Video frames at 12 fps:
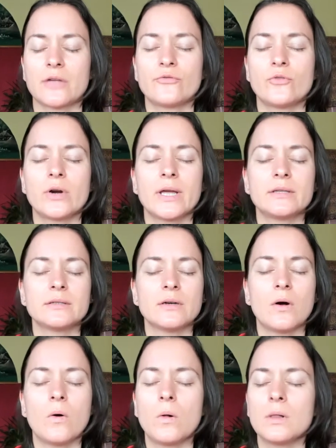I forget
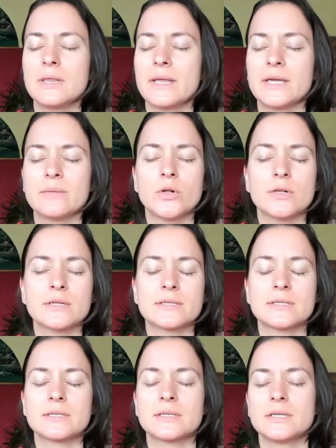all
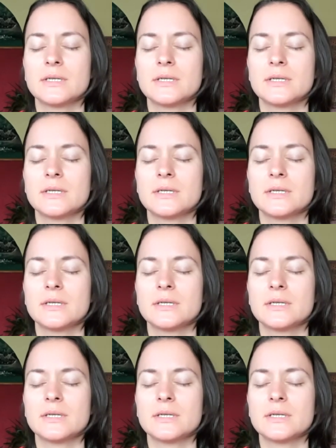labels.